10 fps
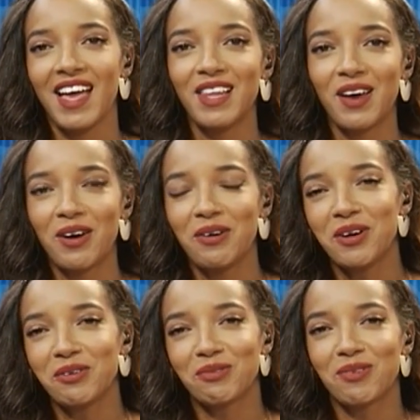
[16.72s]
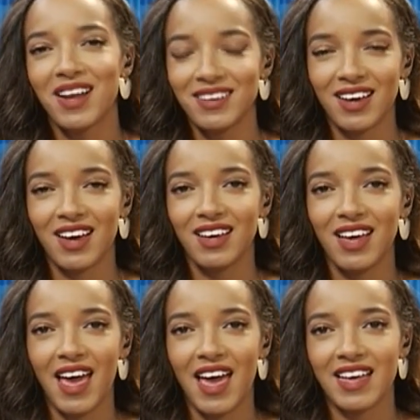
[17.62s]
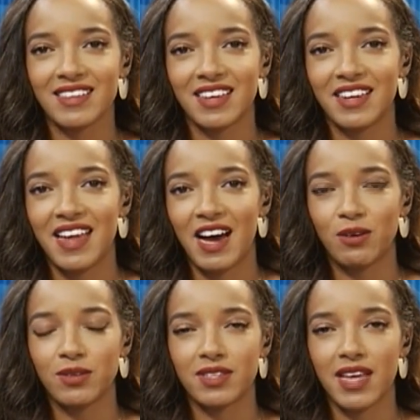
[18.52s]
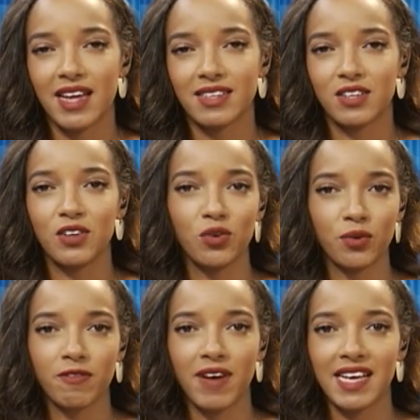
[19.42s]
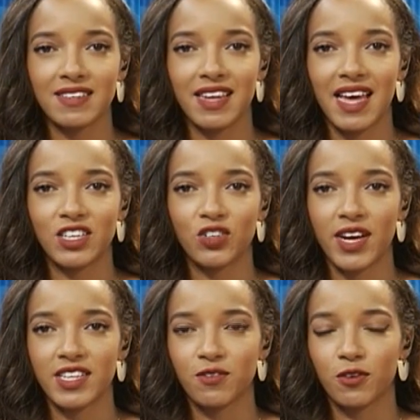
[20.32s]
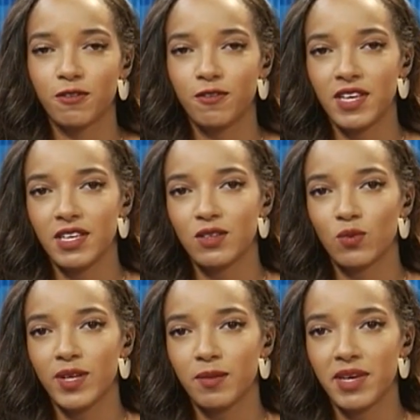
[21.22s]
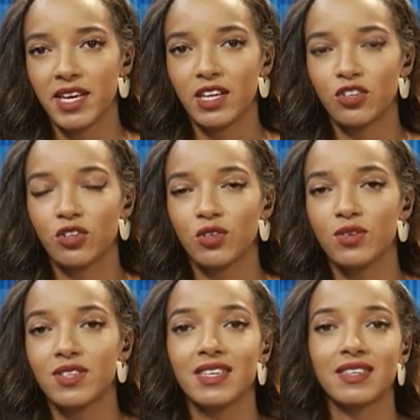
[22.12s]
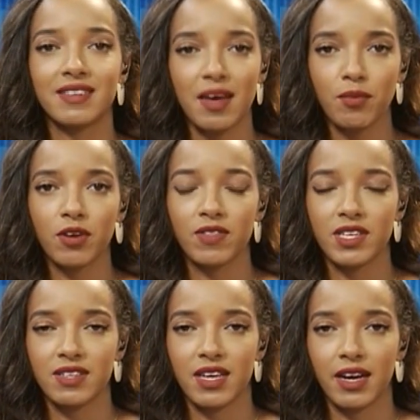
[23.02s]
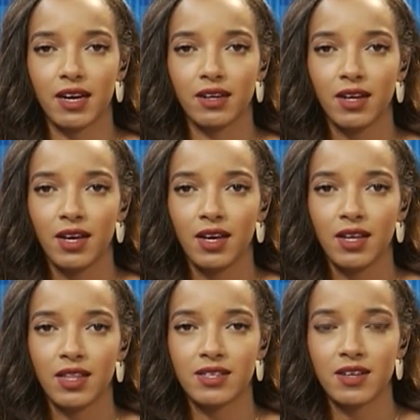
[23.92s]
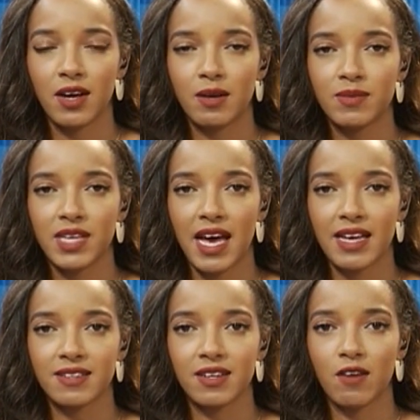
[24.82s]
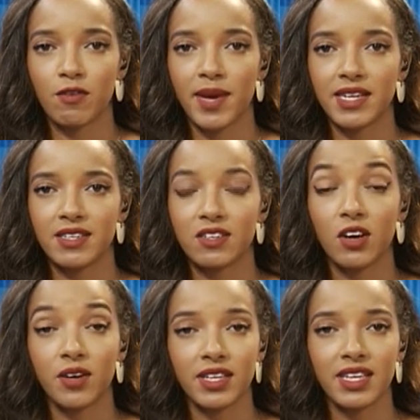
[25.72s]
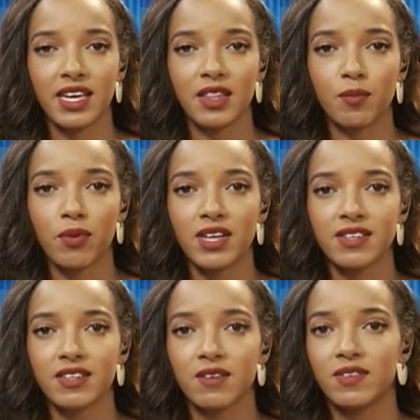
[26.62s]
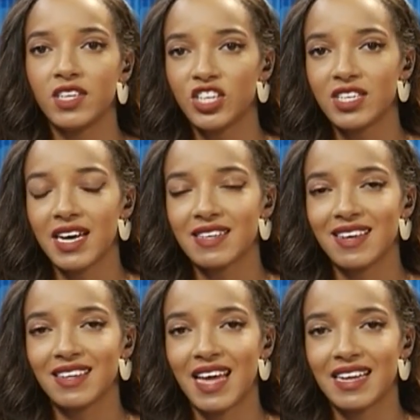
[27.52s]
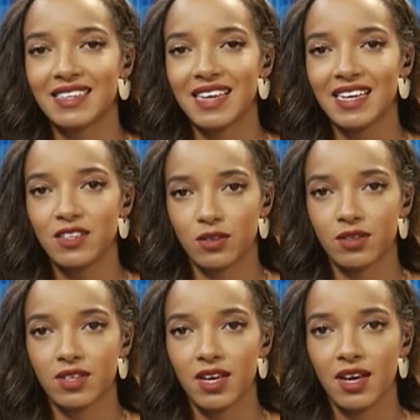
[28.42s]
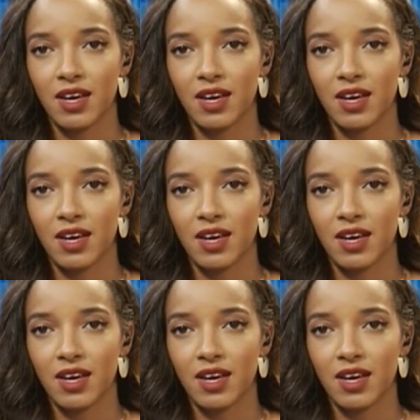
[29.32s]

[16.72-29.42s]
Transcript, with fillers: Hello, Rwanda has announced that new revised land transfer fees will be introduced in December of this year. This comes as the government is currently in the process of digitizing land titles.